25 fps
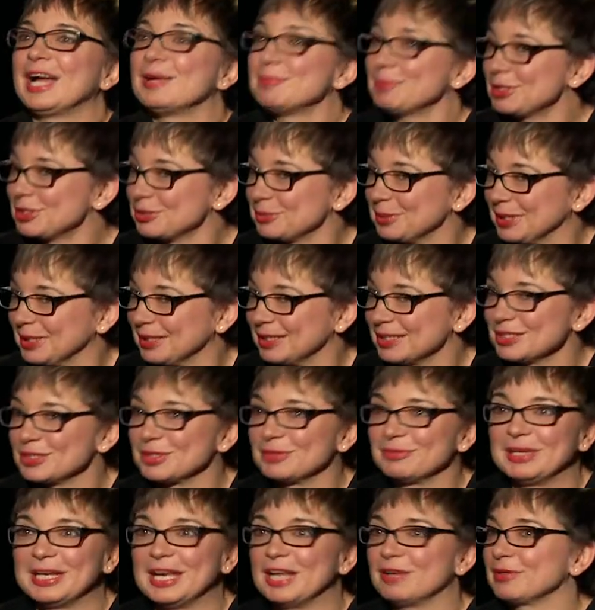I'm a twin, so
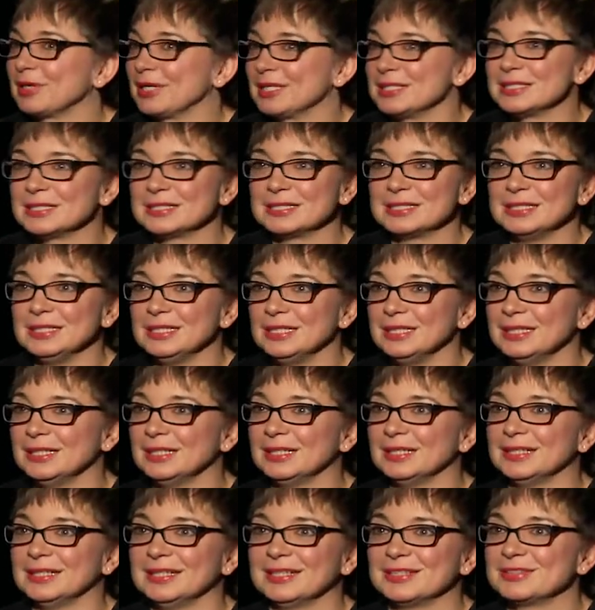whenever I see
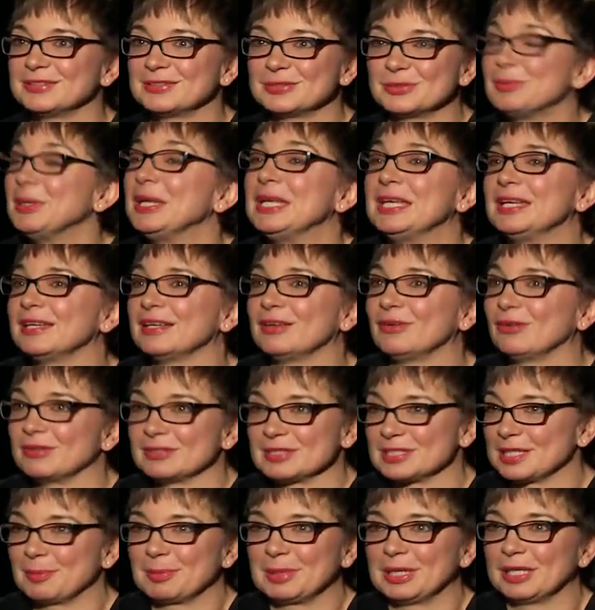a twin or
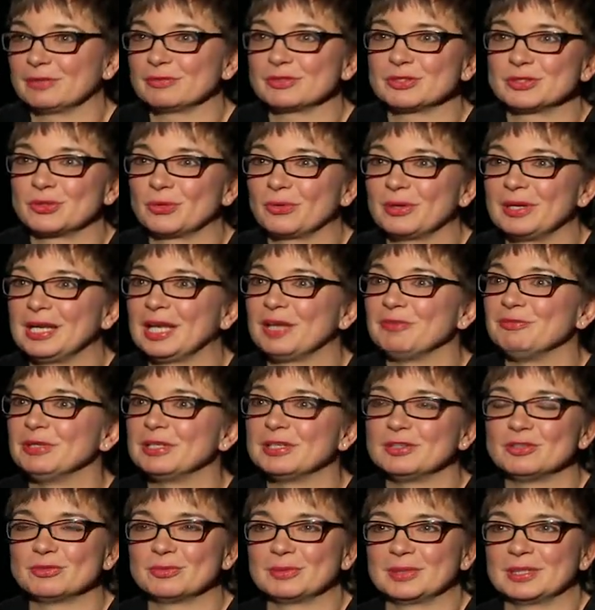some kind of storyline
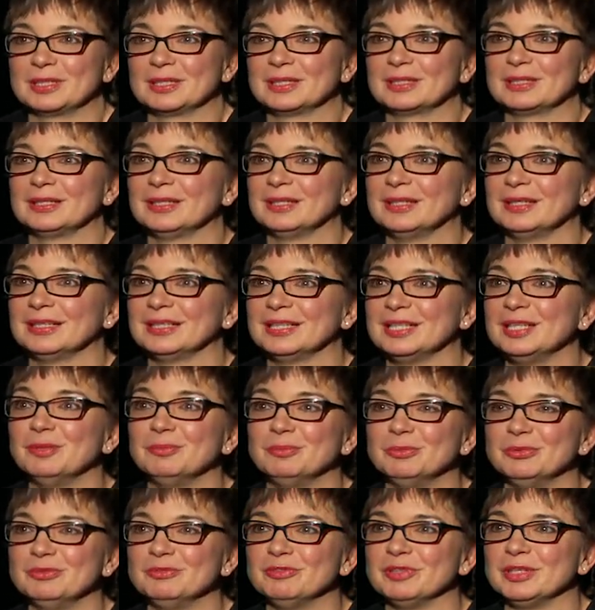with a twin in a
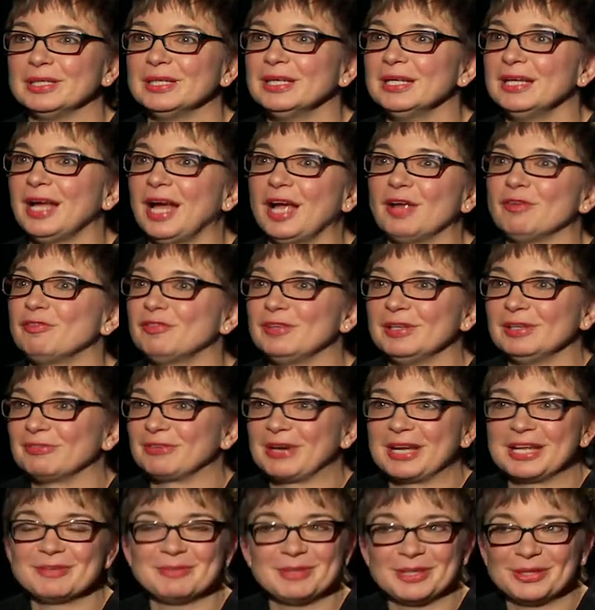movie, I feel
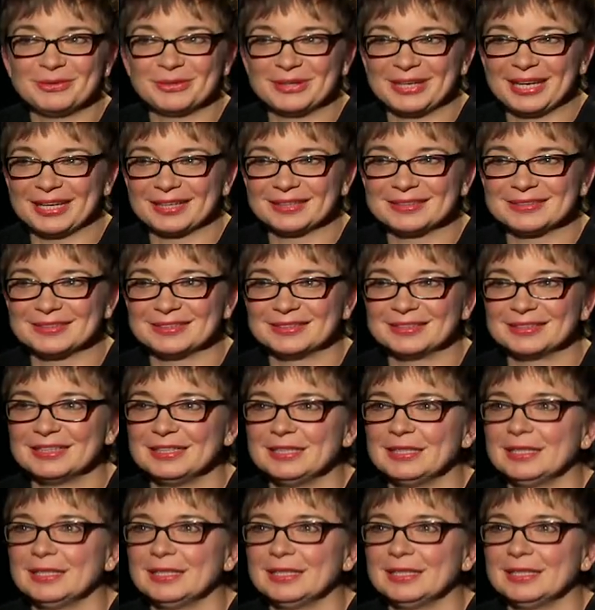right away connected.